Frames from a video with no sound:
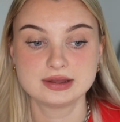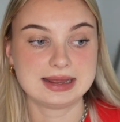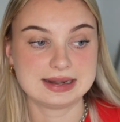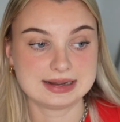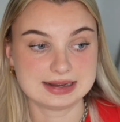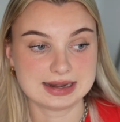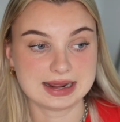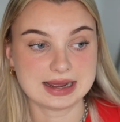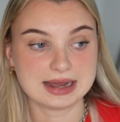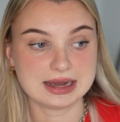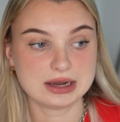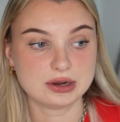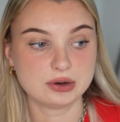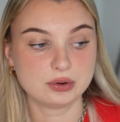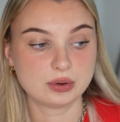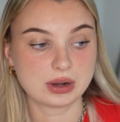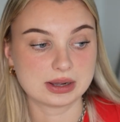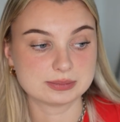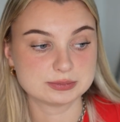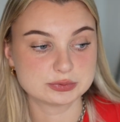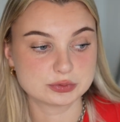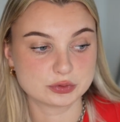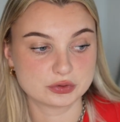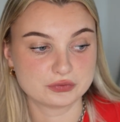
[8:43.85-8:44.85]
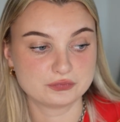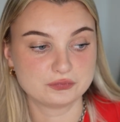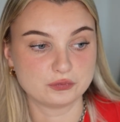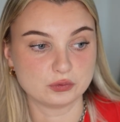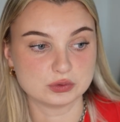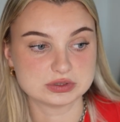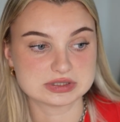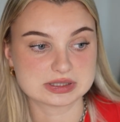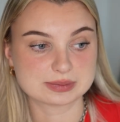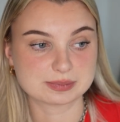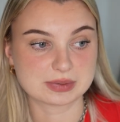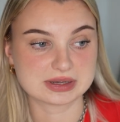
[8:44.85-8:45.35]
And now I'm sort of
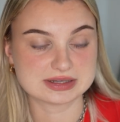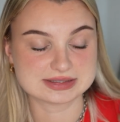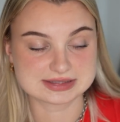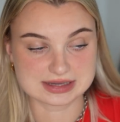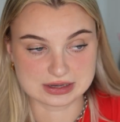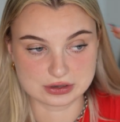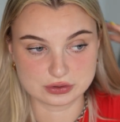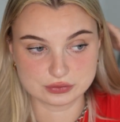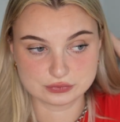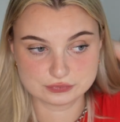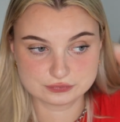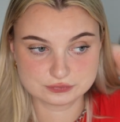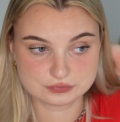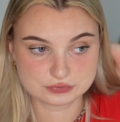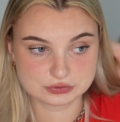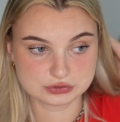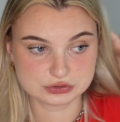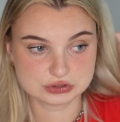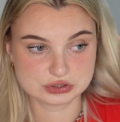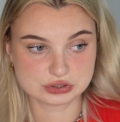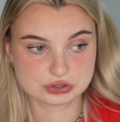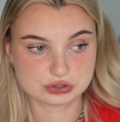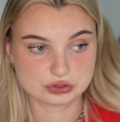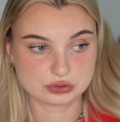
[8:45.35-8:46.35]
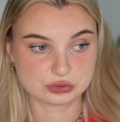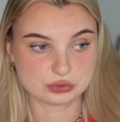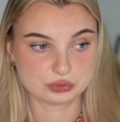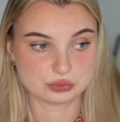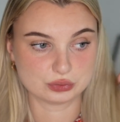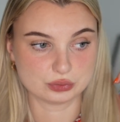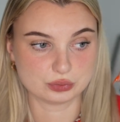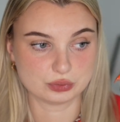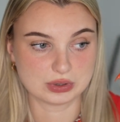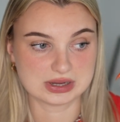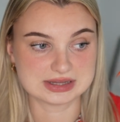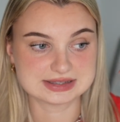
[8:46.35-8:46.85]
forcing myself
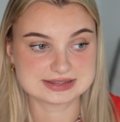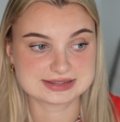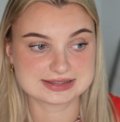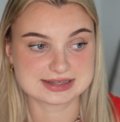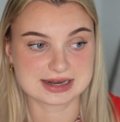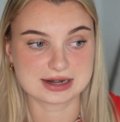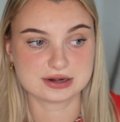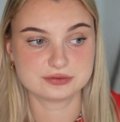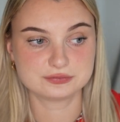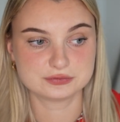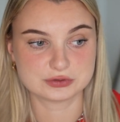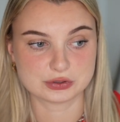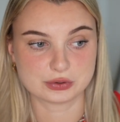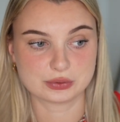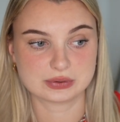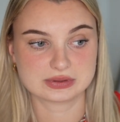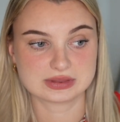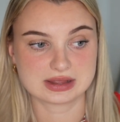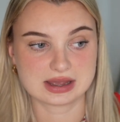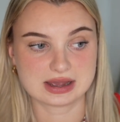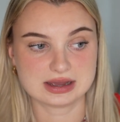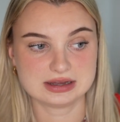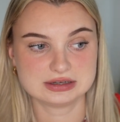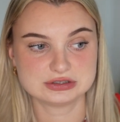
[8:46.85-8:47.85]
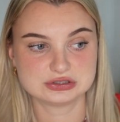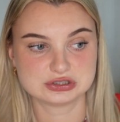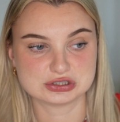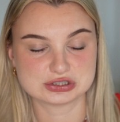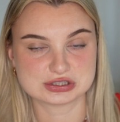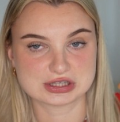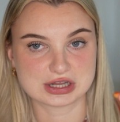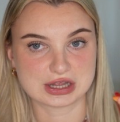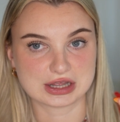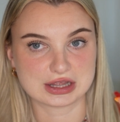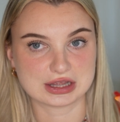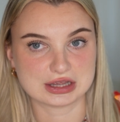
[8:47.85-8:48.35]
to, instead of doing that,
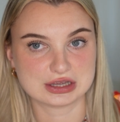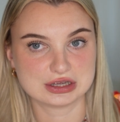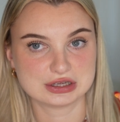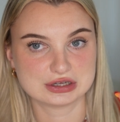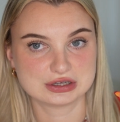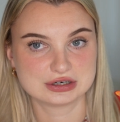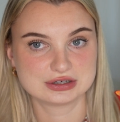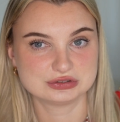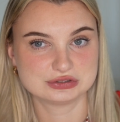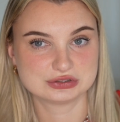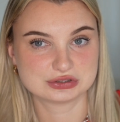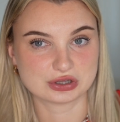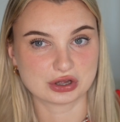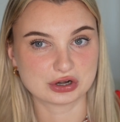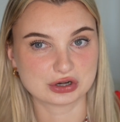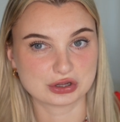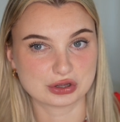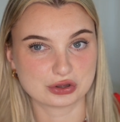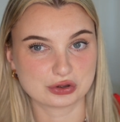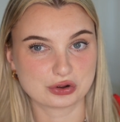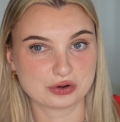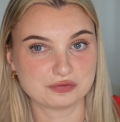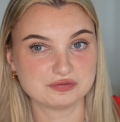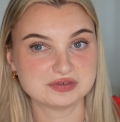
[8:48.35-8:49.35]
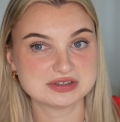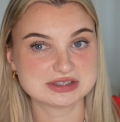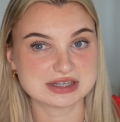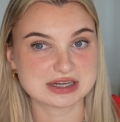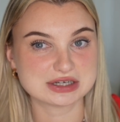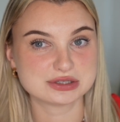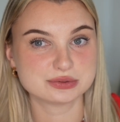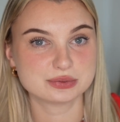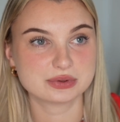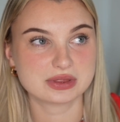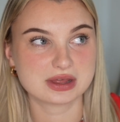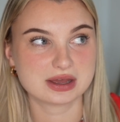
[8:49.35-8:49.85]
just like starting a
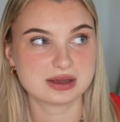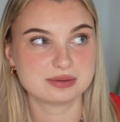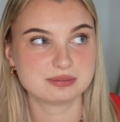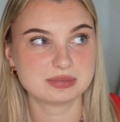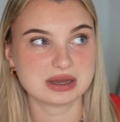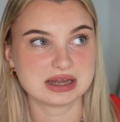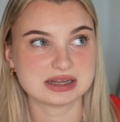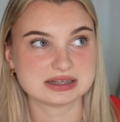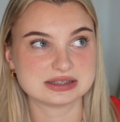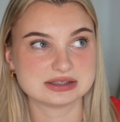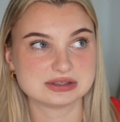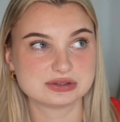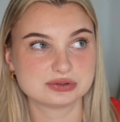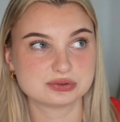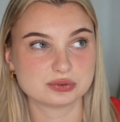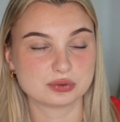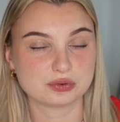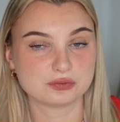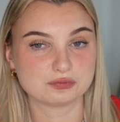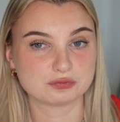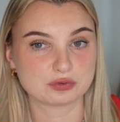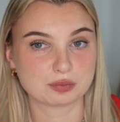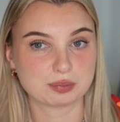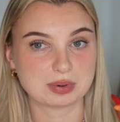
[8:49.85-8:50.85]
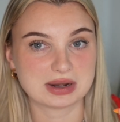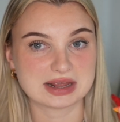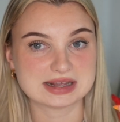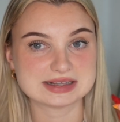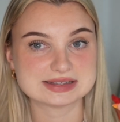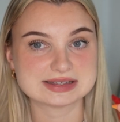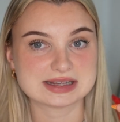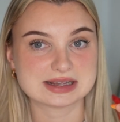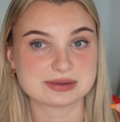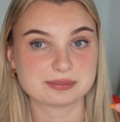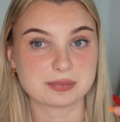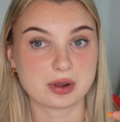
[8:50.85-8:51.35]
conversation with them and sort of
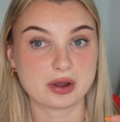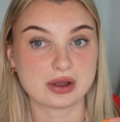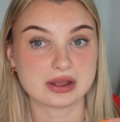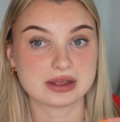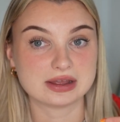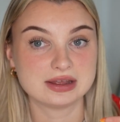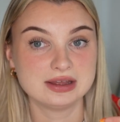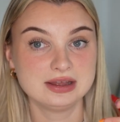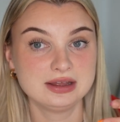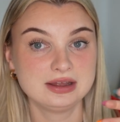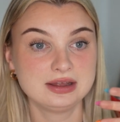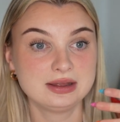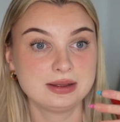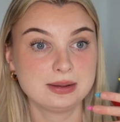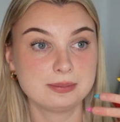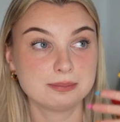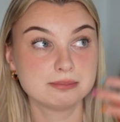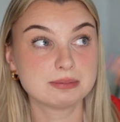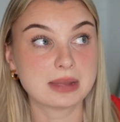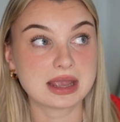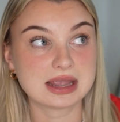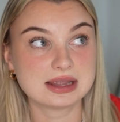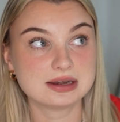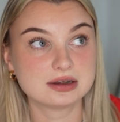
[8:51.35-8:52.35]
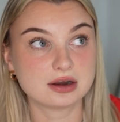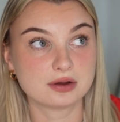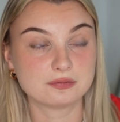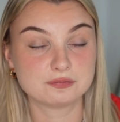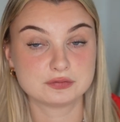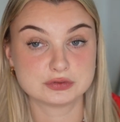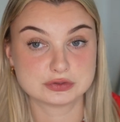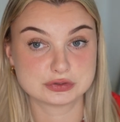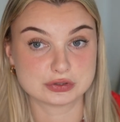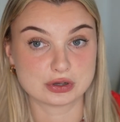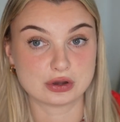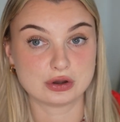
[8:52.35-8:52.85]
replacing my made up
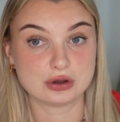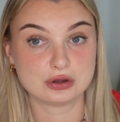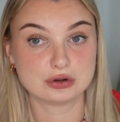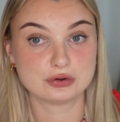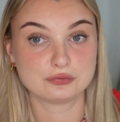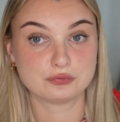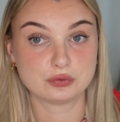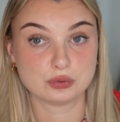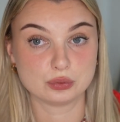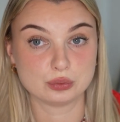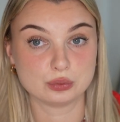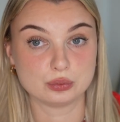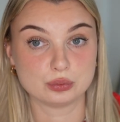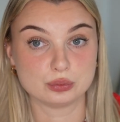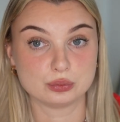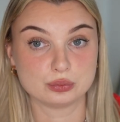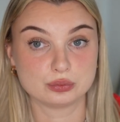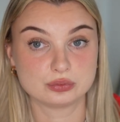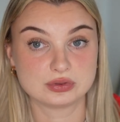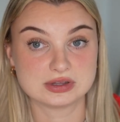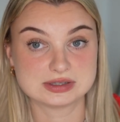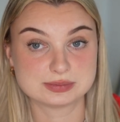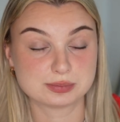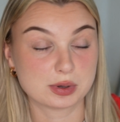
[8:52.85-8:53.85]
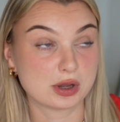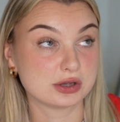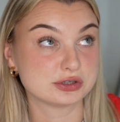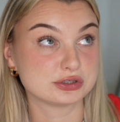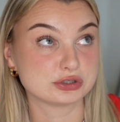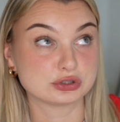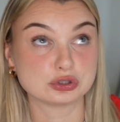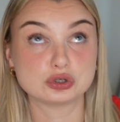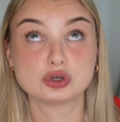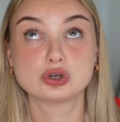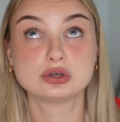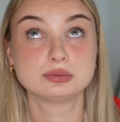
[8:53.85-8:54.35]
facade of who this
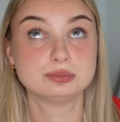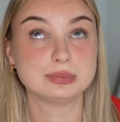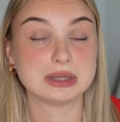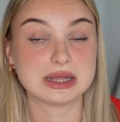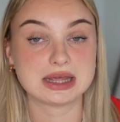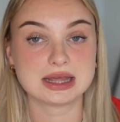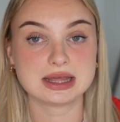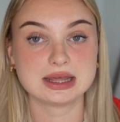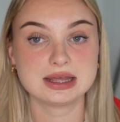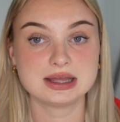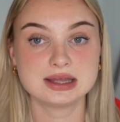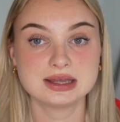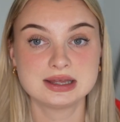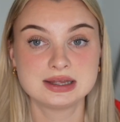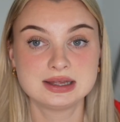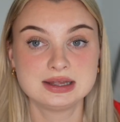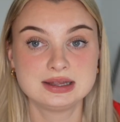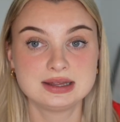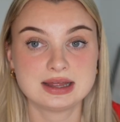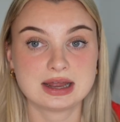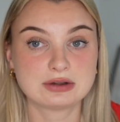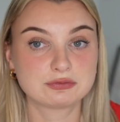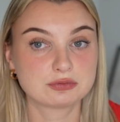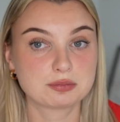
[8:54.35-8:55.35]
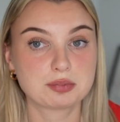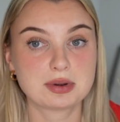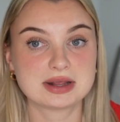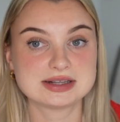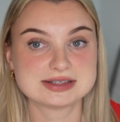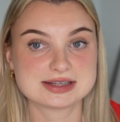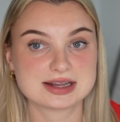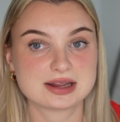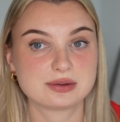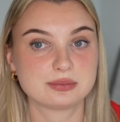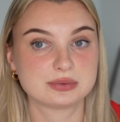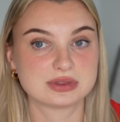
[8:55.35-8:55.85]
person could be and
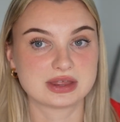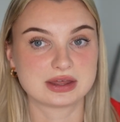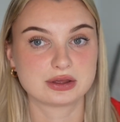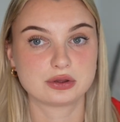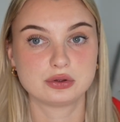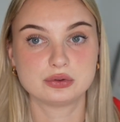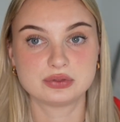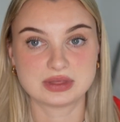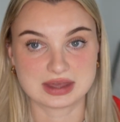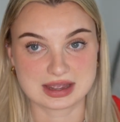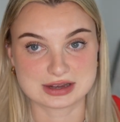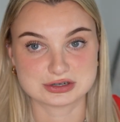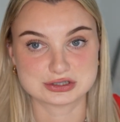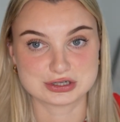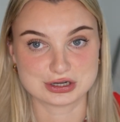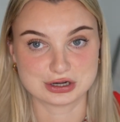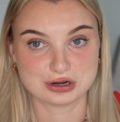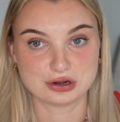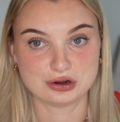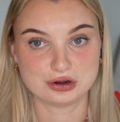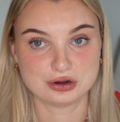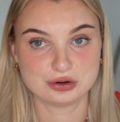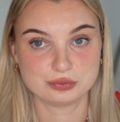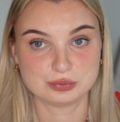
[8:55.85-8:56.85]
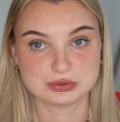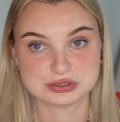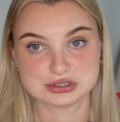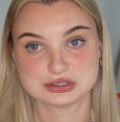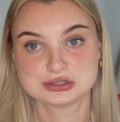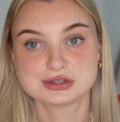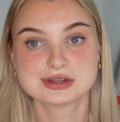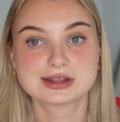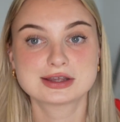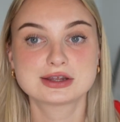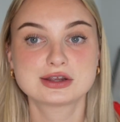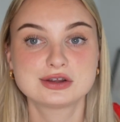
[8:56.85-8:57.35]
replacing it with like who they actually are, which
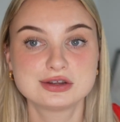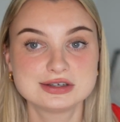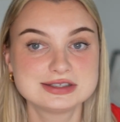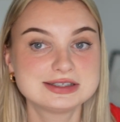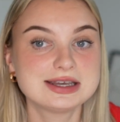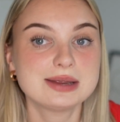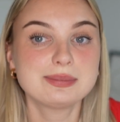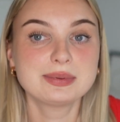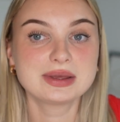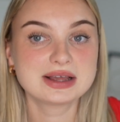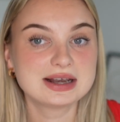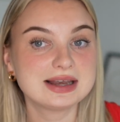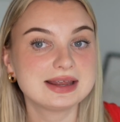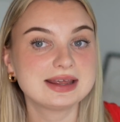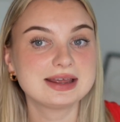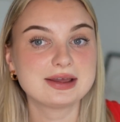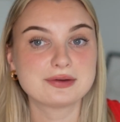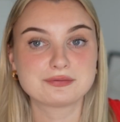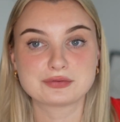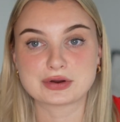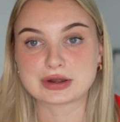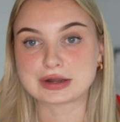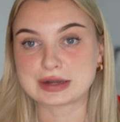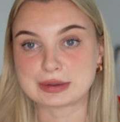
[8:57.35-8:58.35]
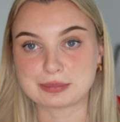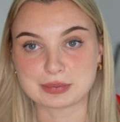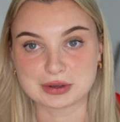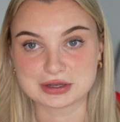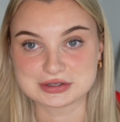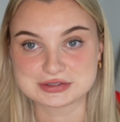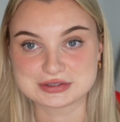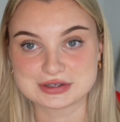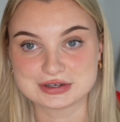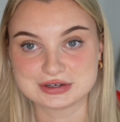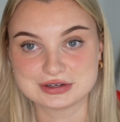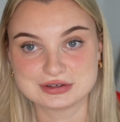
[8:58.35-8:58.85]
is like typically a friendly
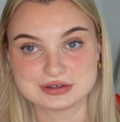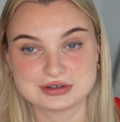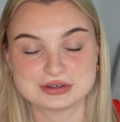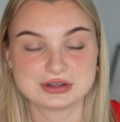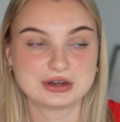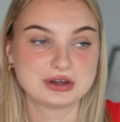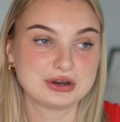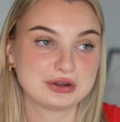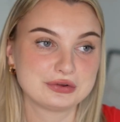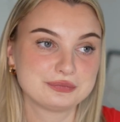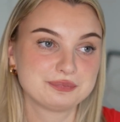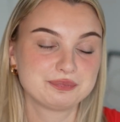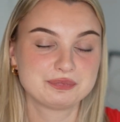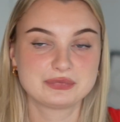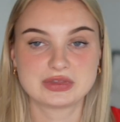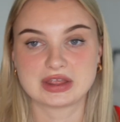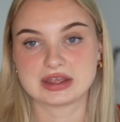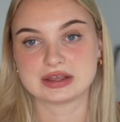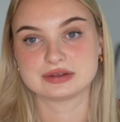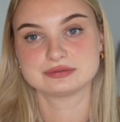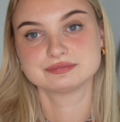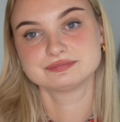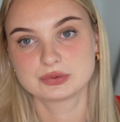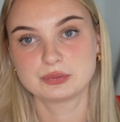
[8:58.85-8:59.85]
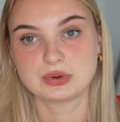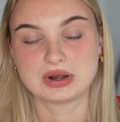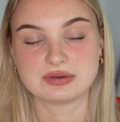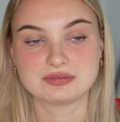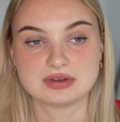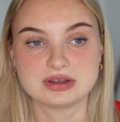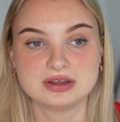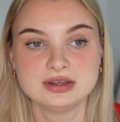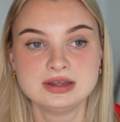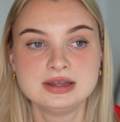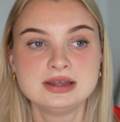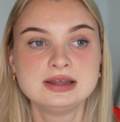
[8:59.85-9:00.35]
person, you know, like
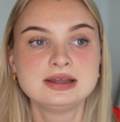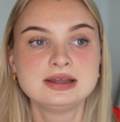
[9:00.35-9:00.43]
whatever.